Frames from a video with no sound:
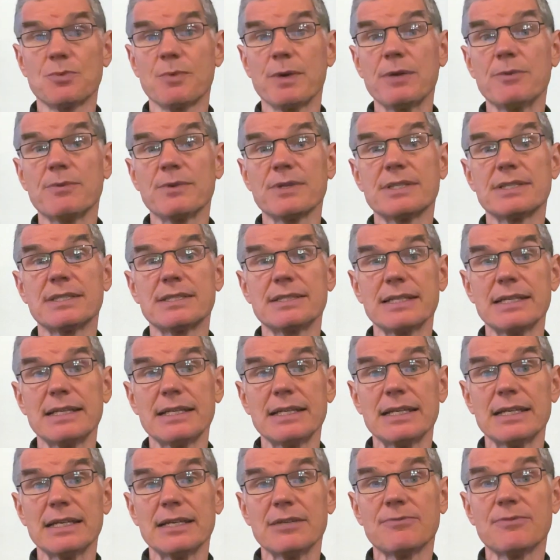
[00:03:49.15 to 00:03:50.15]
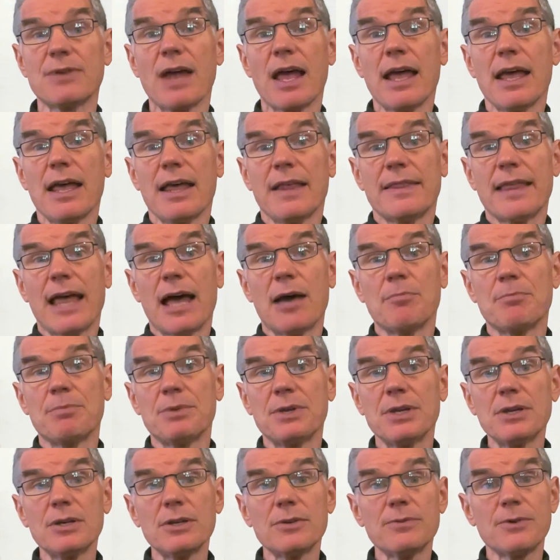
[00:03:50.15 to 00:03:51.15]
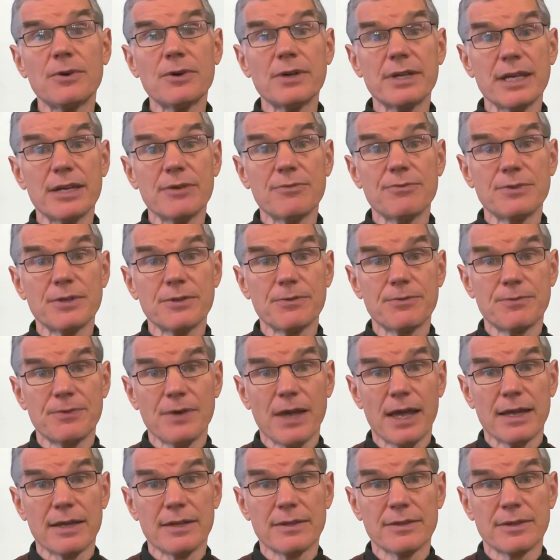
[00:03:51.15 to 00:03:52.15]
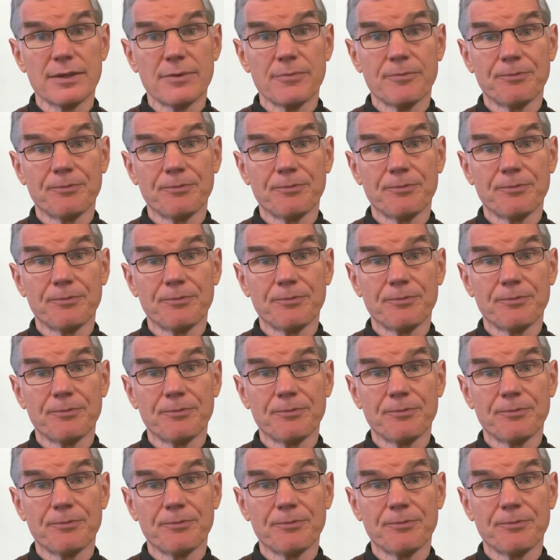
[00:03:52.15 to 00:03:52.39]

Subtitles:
we receive that beautiful gift of faith.